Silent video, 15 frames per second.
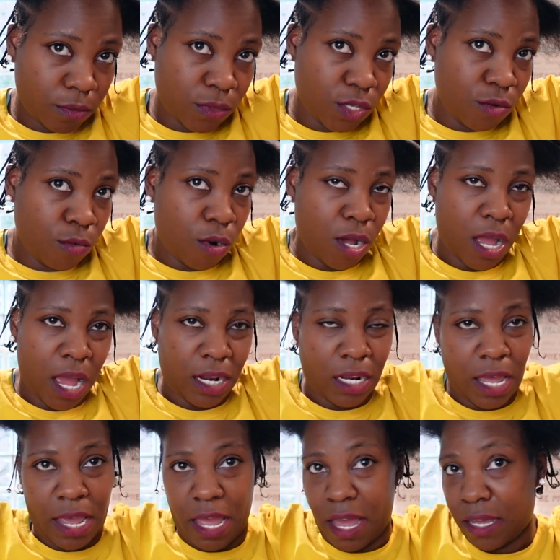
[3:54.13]
you want,
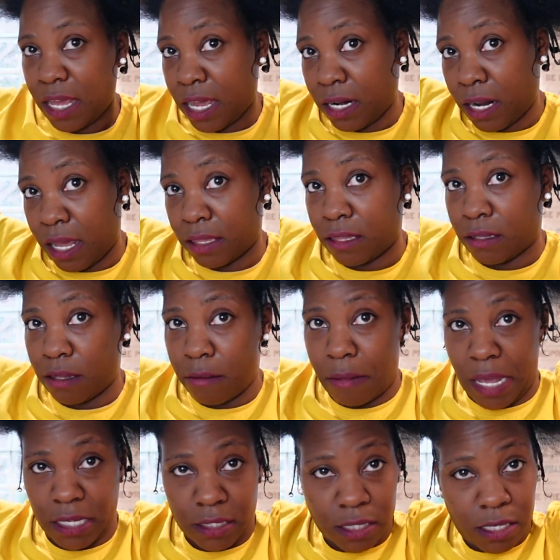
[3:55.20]
I kind of like the little
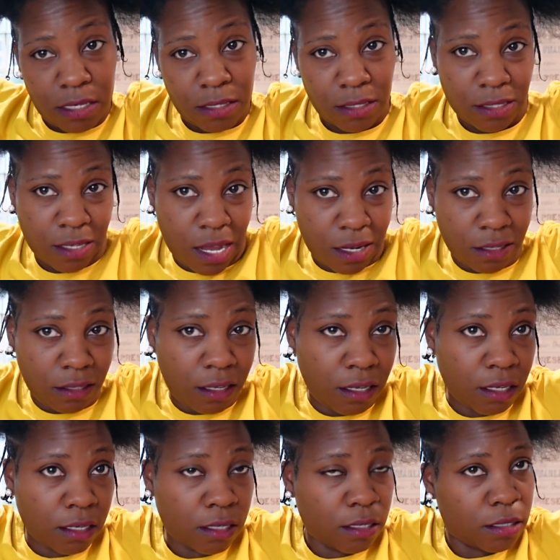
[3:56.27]
messy kind of
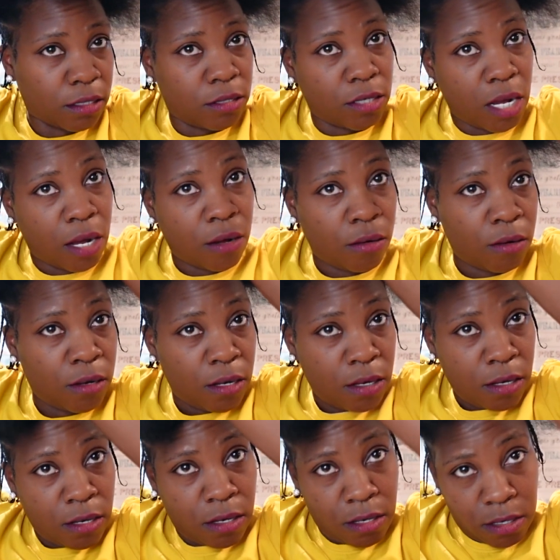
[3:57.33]
look, you know,
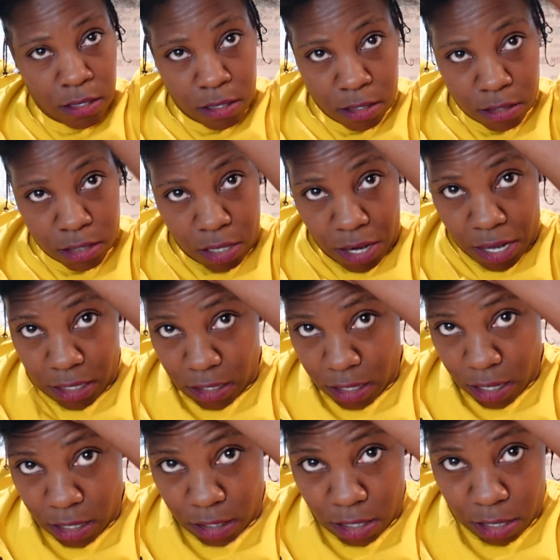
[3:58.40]
so they look
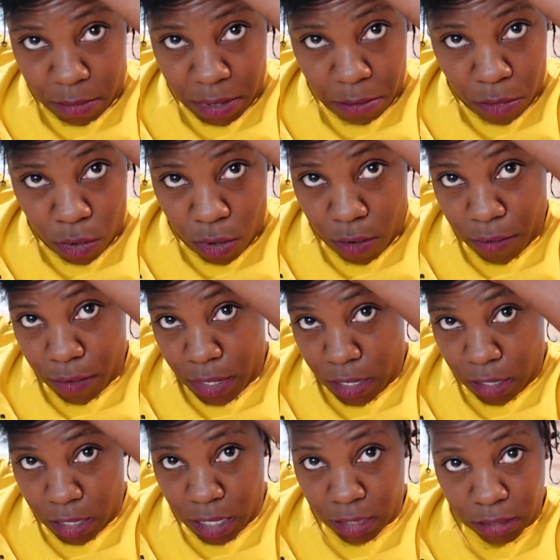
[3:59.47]
a little bit more
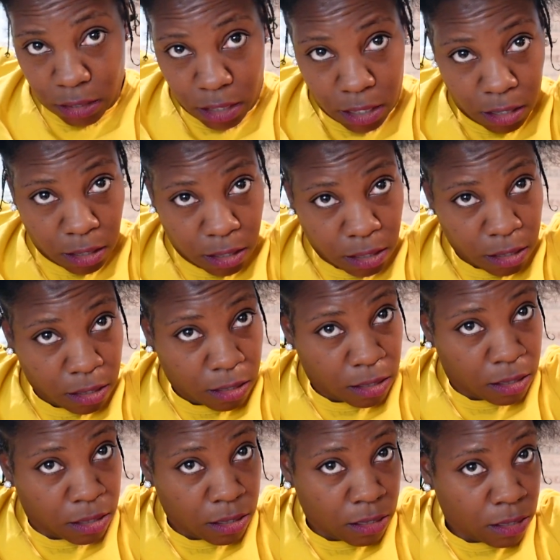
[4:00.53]
realistic.
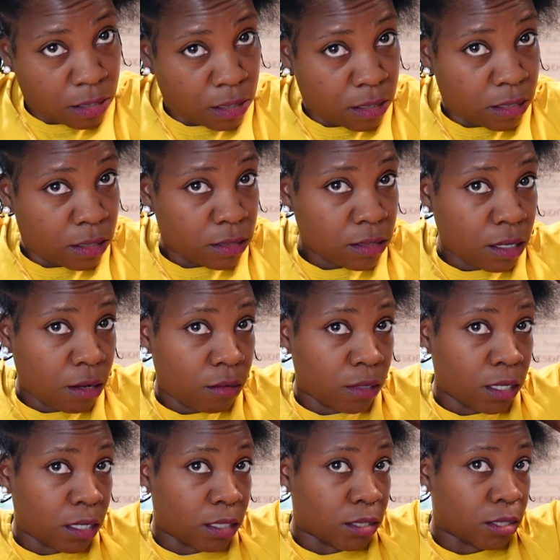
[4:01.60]
So we're
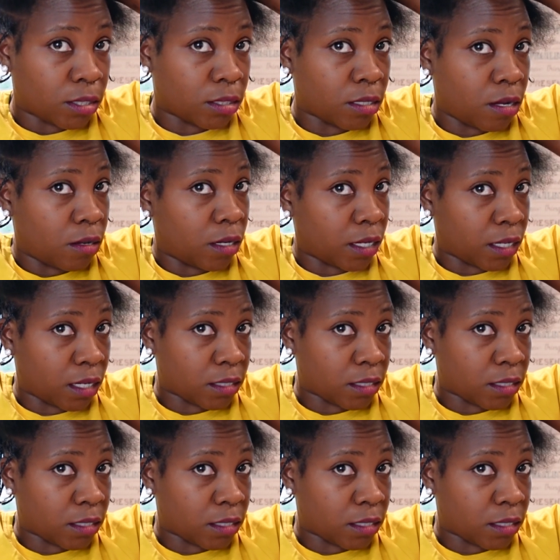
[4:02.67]
gonna just go, like I